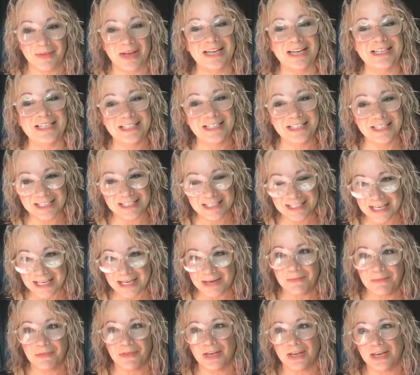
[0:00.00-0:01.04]
I did the
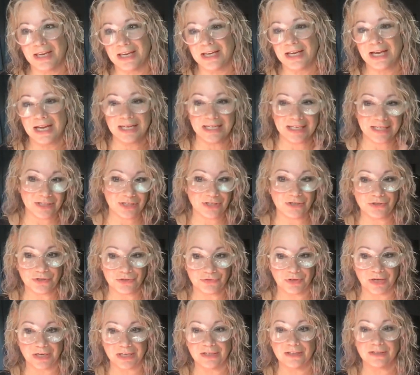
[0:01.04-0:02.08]
same thing. I didn't use
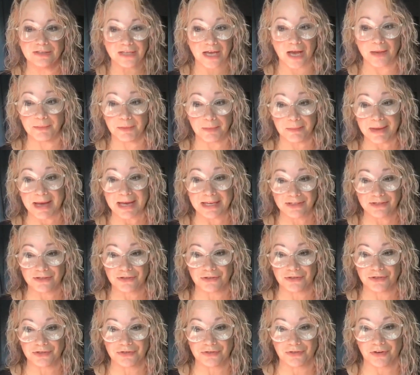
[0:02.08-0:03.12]
Regulus. I'm a
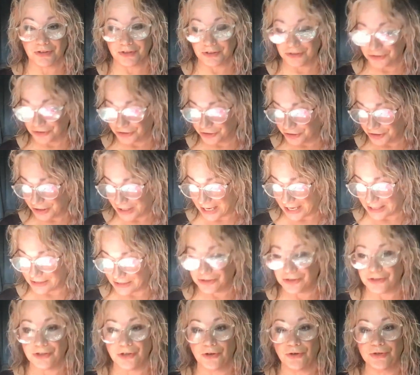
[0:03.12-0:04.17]
master astrologer, as
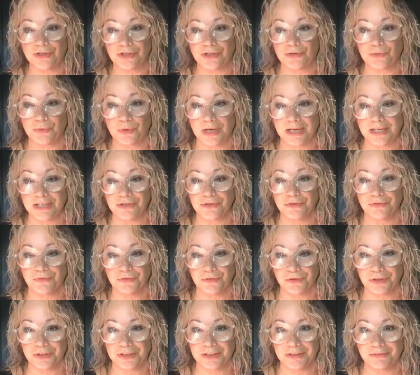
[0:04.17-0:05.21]
you know. This is what I do
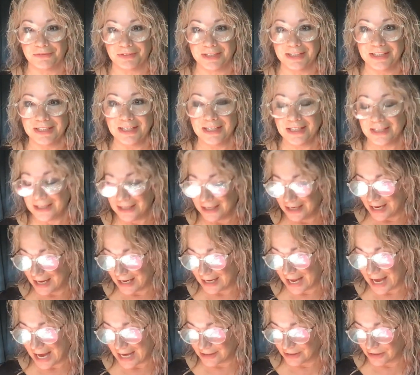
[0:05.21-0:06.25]
for a living at
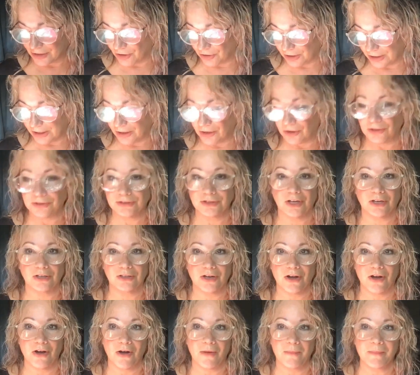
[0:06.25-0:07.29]

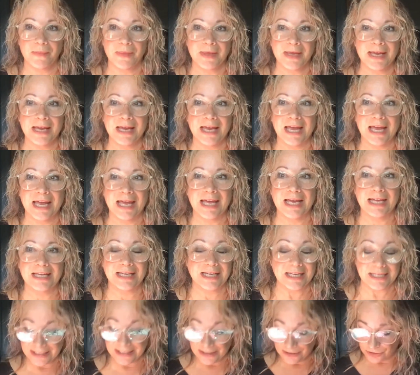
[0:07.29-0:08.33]
askhollyhall.com, And
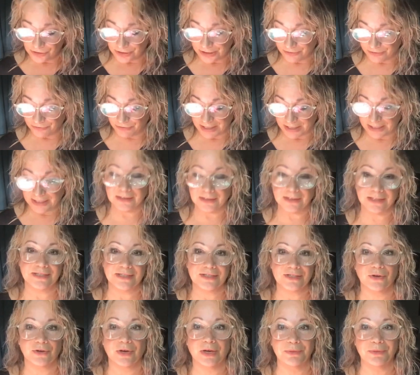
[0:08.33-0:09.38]
I didn't look at Regulus,
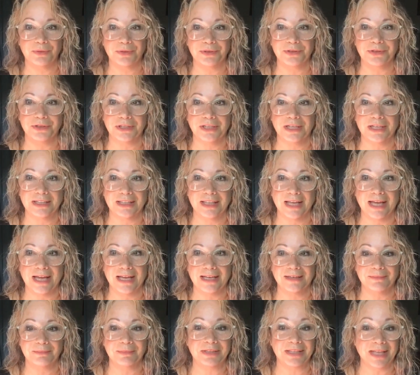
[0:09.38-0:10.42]
so I will look at
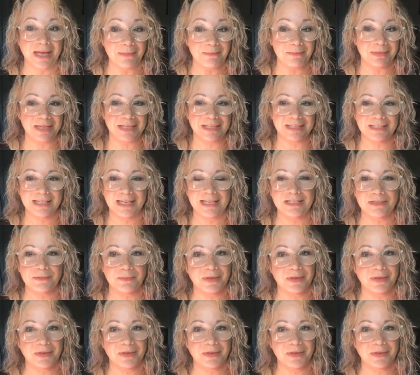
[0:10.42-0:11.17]
that. But that makes sense.